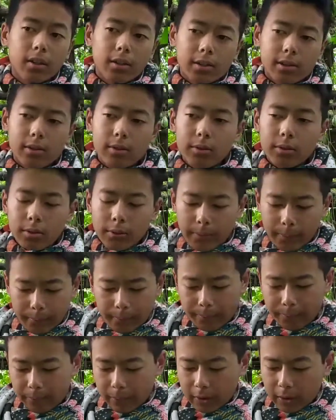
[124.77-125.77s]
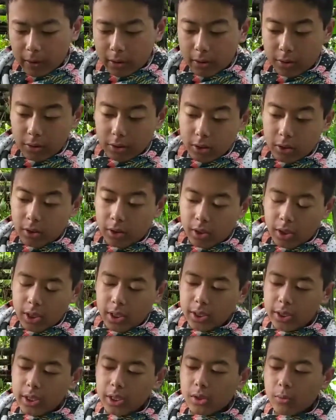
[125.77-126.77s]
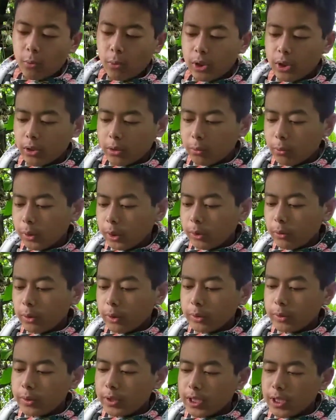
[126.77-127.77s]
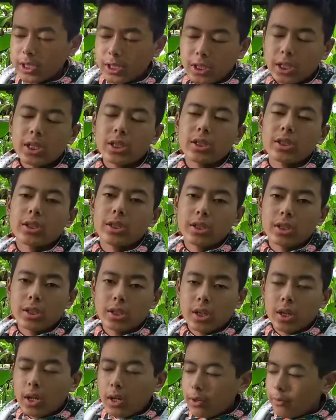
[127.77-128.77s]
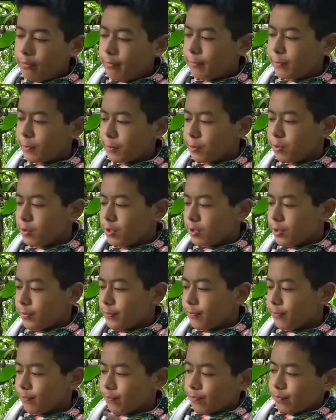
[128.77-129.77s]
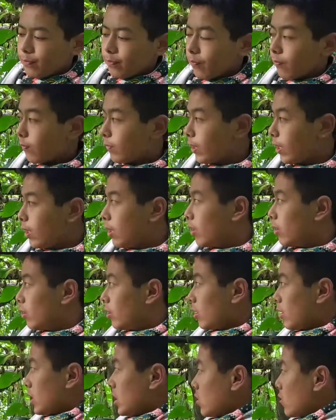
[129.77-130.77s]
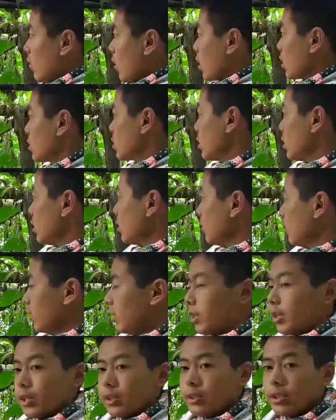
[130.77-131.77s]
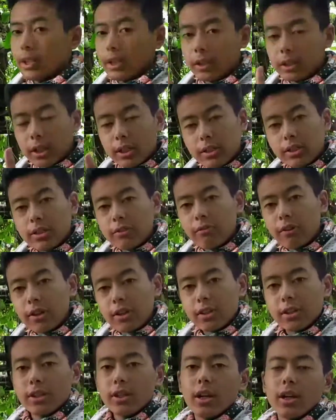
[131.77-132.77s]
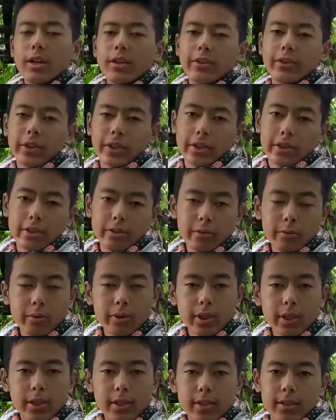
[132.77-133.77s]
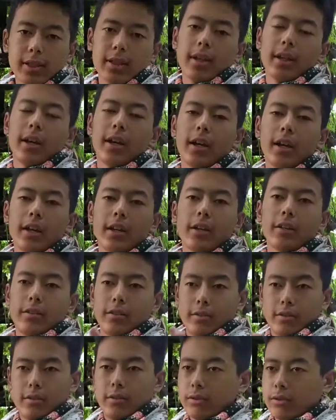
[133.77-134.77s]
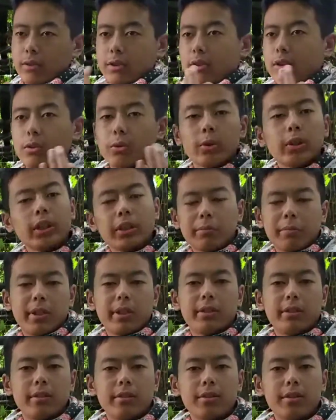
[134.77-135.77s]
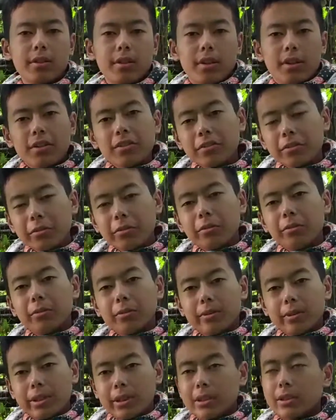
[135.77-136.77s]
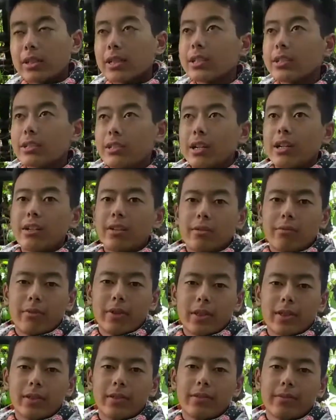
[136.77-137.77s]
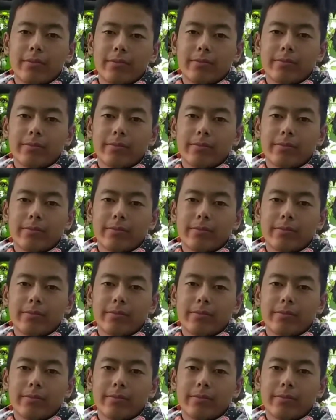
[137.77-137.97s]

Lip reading: So in this video we're going to discuss this fruit, their structure, their cultivation, their uses, and the cooking methods. So let's get started, friends.